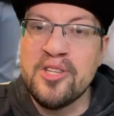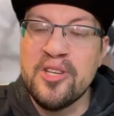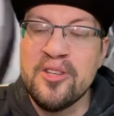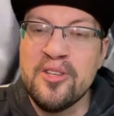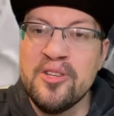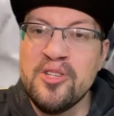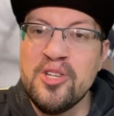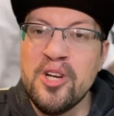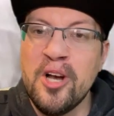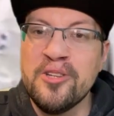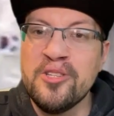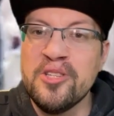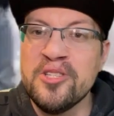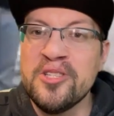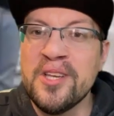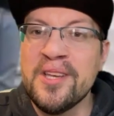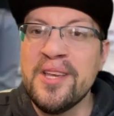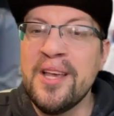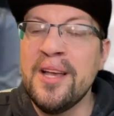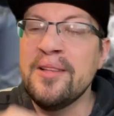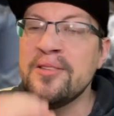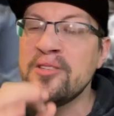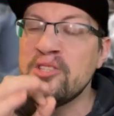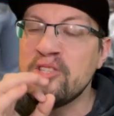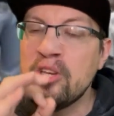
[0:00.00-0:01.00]
to the judges
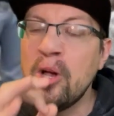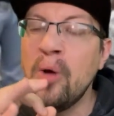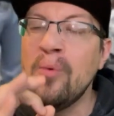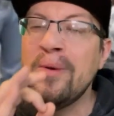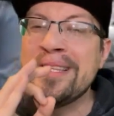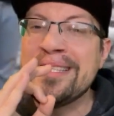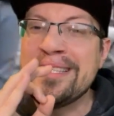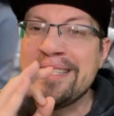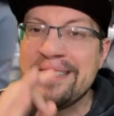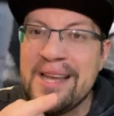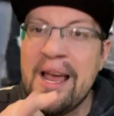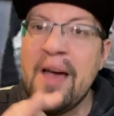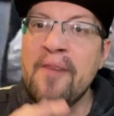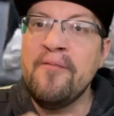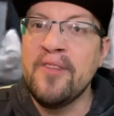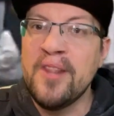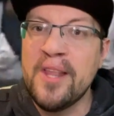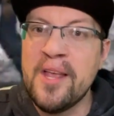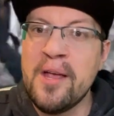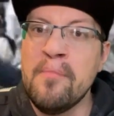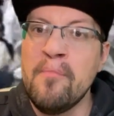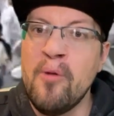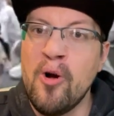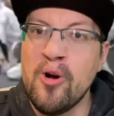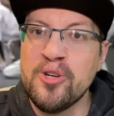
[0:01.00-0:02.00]
again, so it's
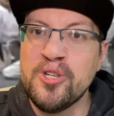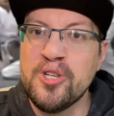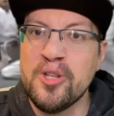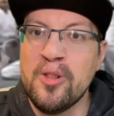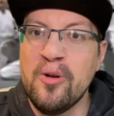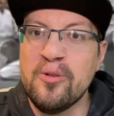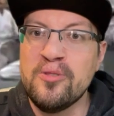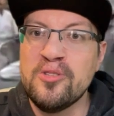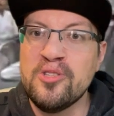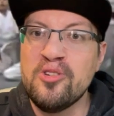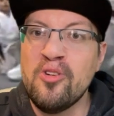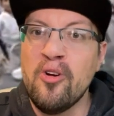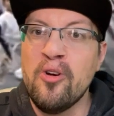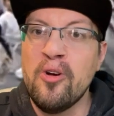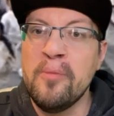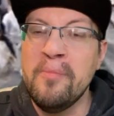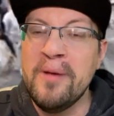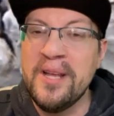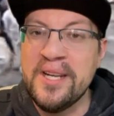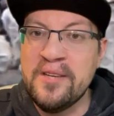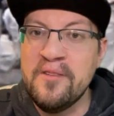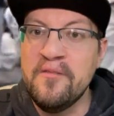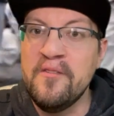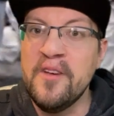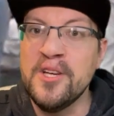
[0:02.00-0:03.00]
definitely a martial arts
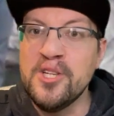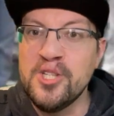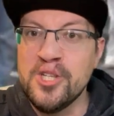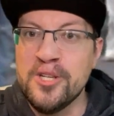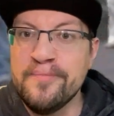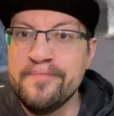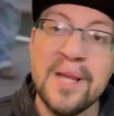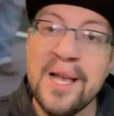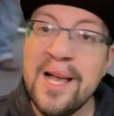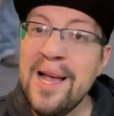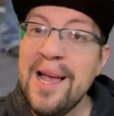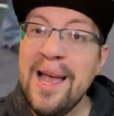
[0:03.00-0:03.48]
tournament division.